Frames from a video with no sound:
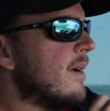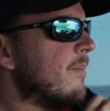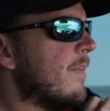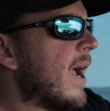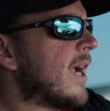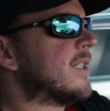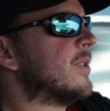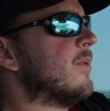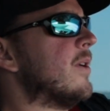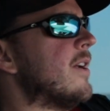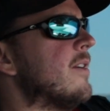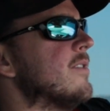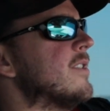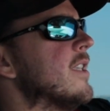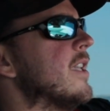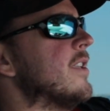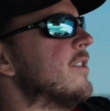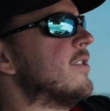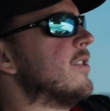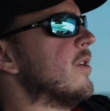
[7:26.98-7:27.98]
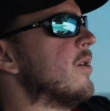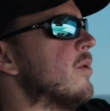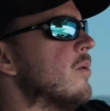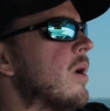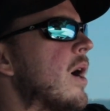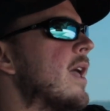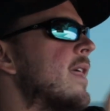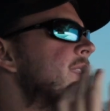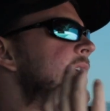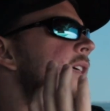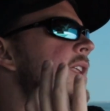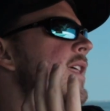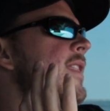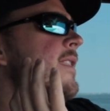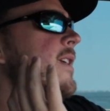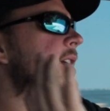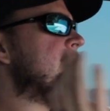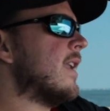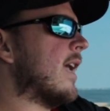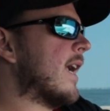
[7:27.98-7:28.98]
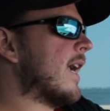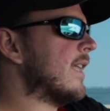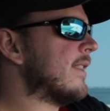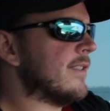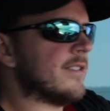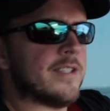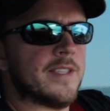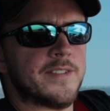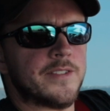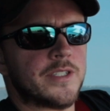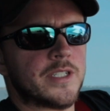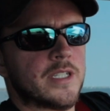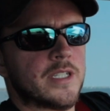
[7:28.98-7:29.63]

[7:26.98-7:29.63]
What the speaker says: back to what I was saying. So and then I got the 10th